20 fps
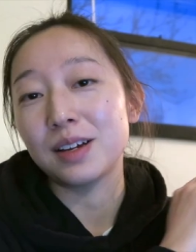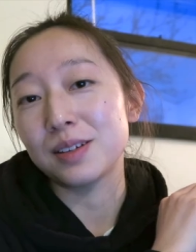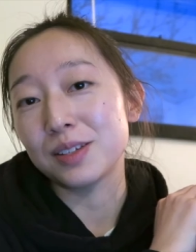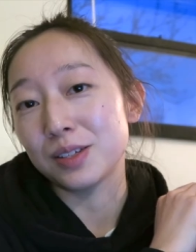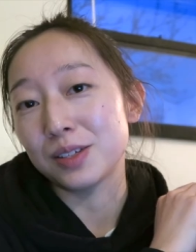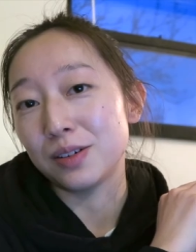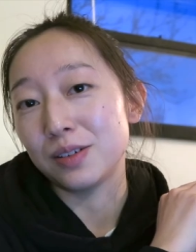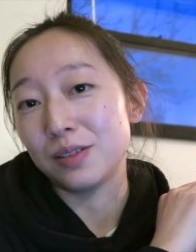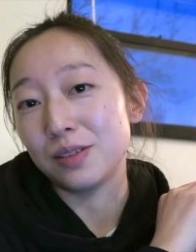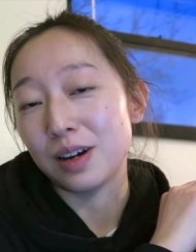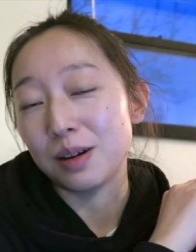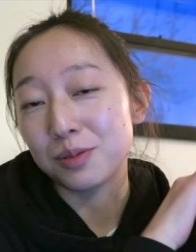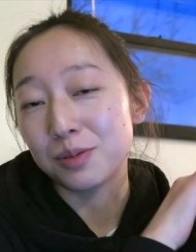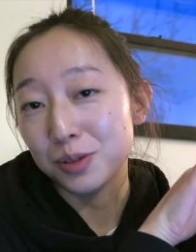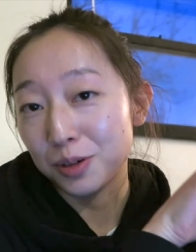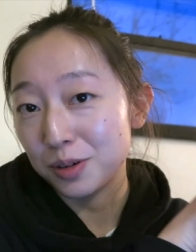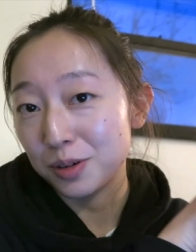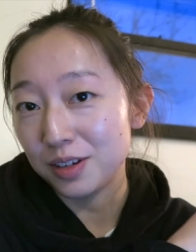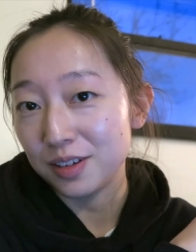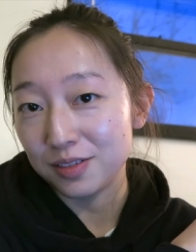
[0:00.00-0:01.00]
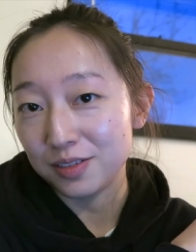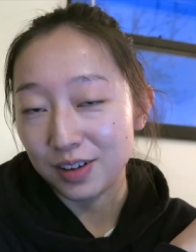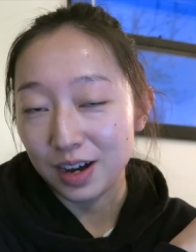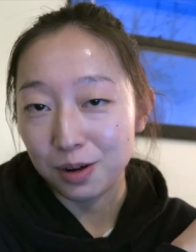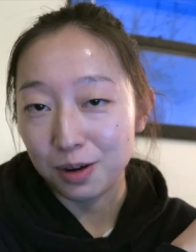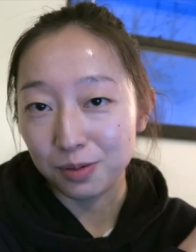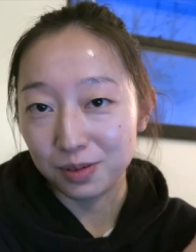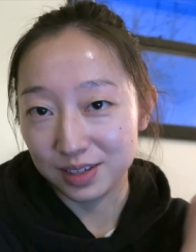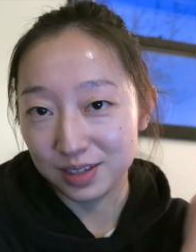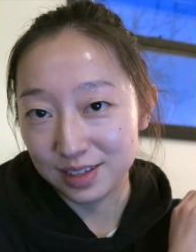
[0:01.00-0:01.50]
So I'm sorry if
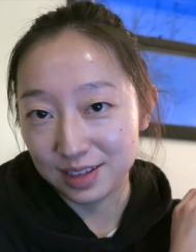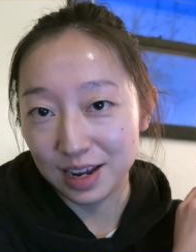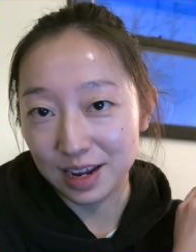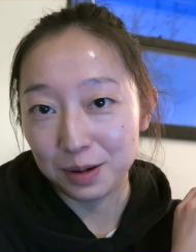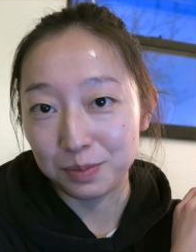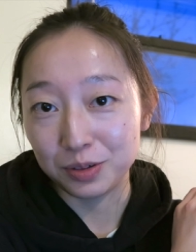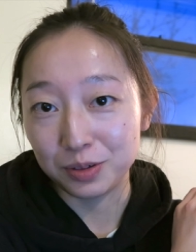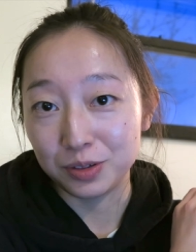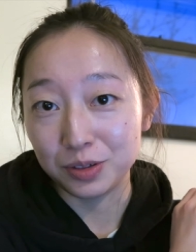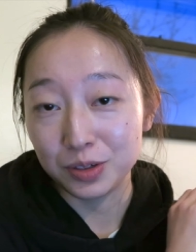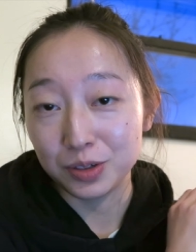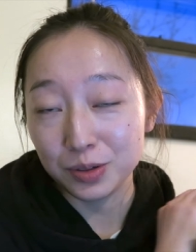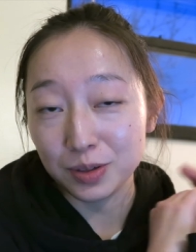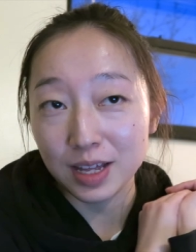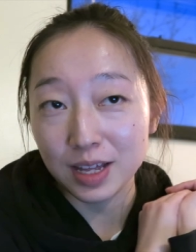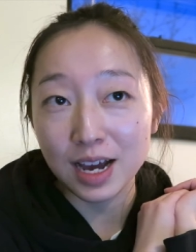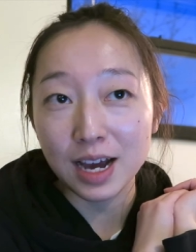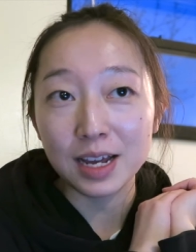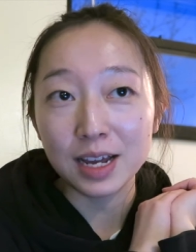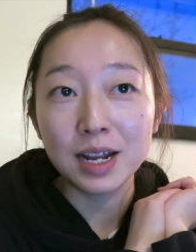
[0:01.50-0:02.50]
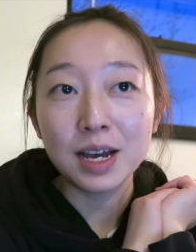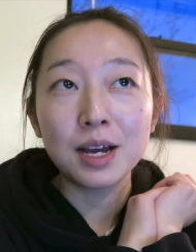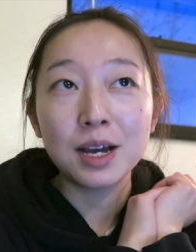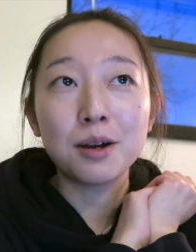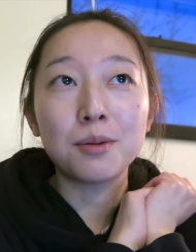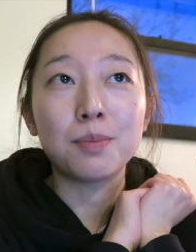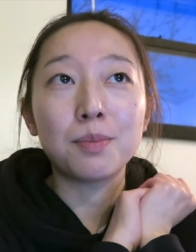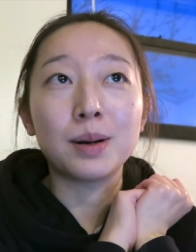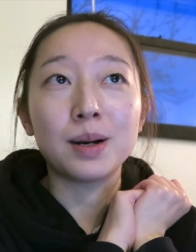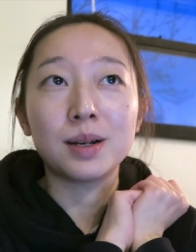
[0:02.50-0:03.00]
I wasn't able to do that
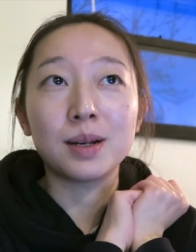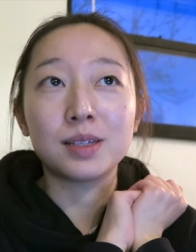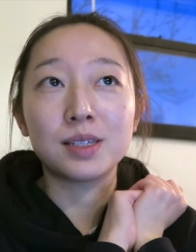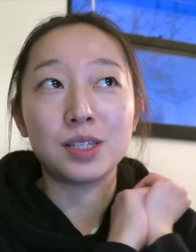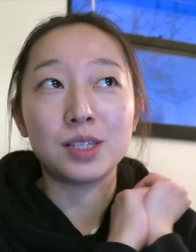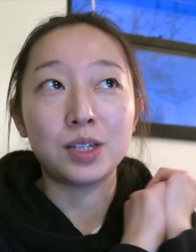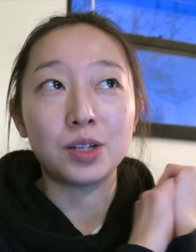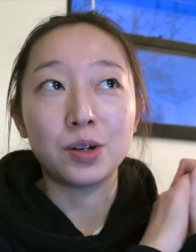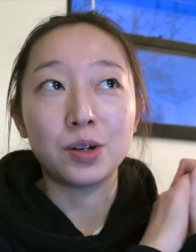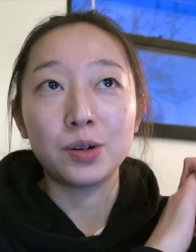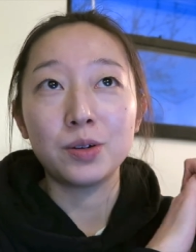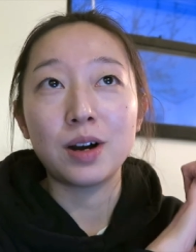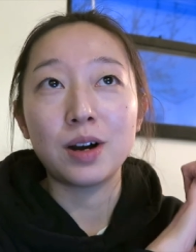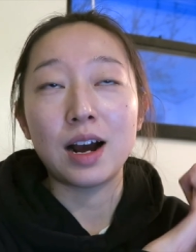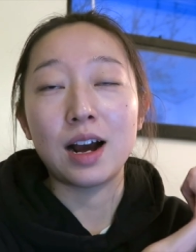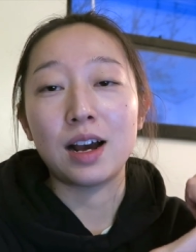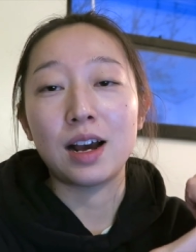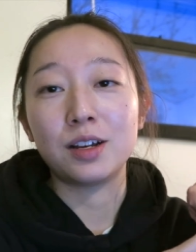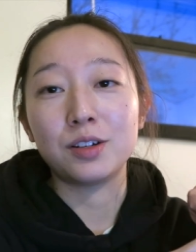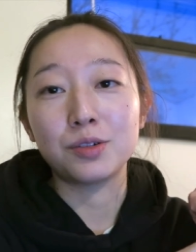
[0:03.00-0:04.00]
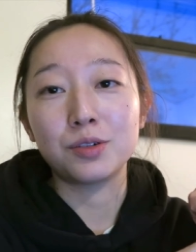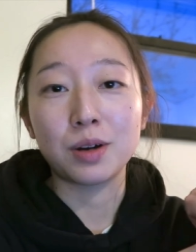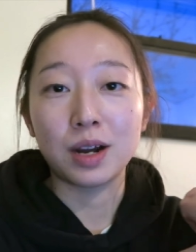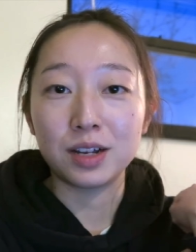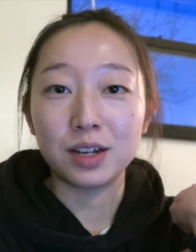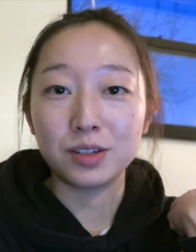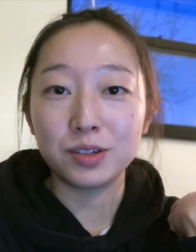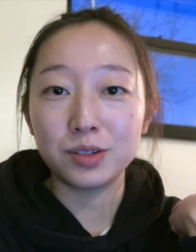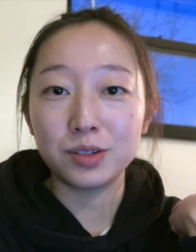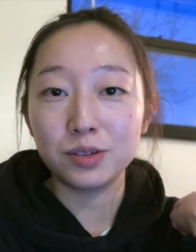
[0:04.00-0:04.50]
but still I
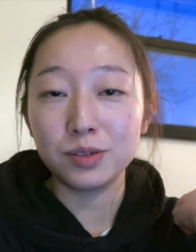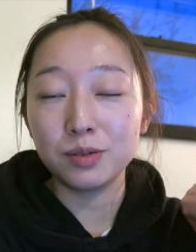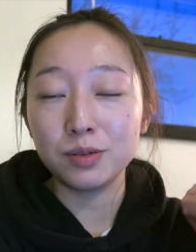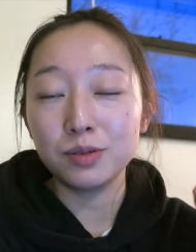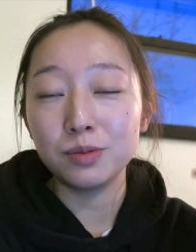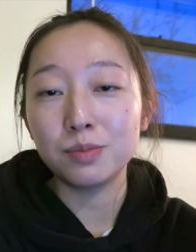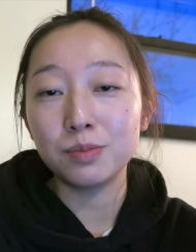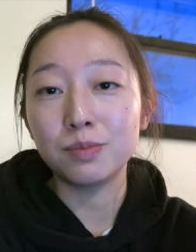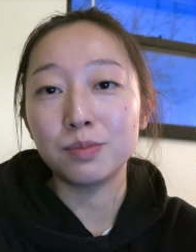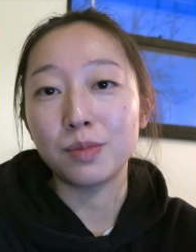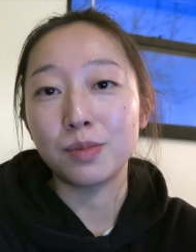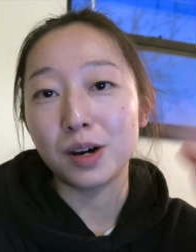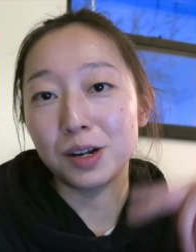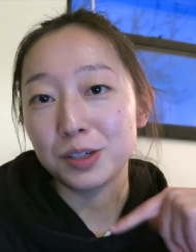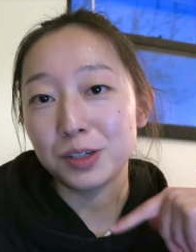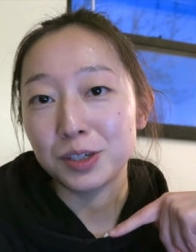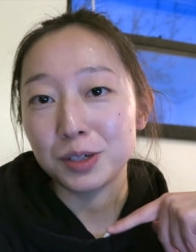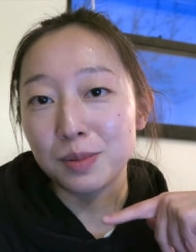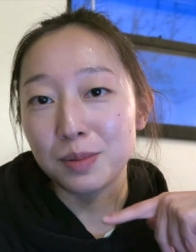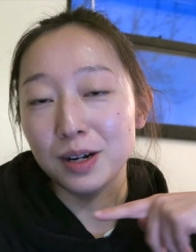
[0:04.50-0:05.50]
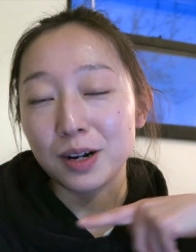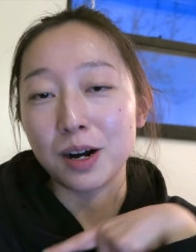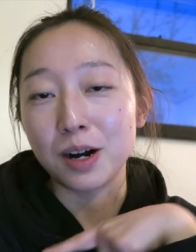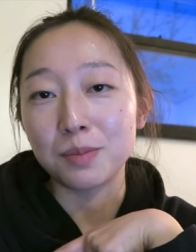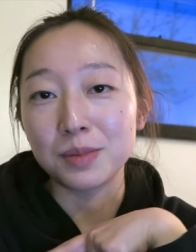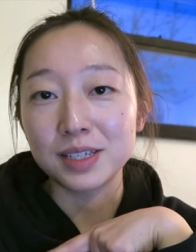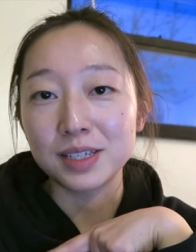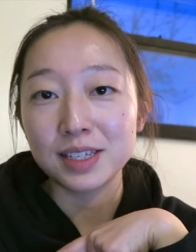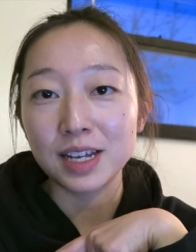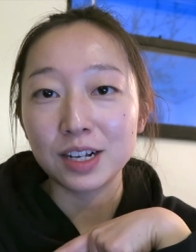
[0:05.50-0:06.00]
try to monitor my
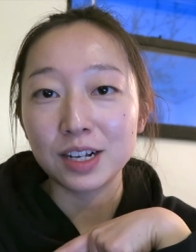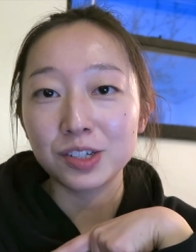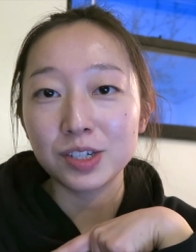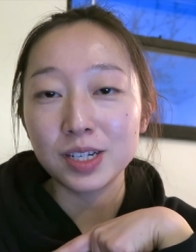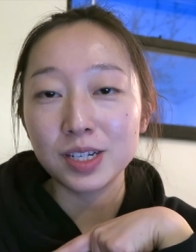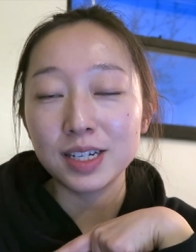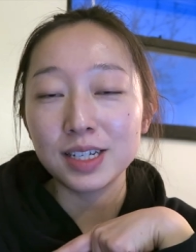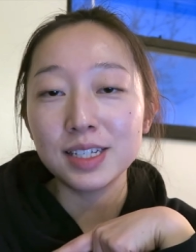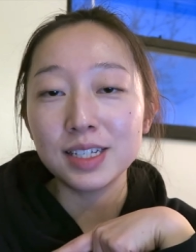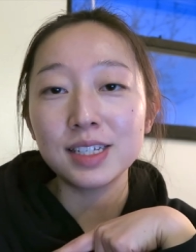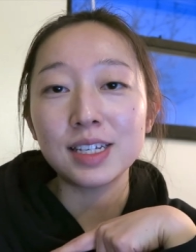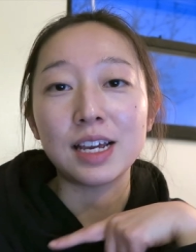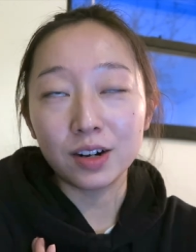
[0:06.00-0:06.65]
comment section.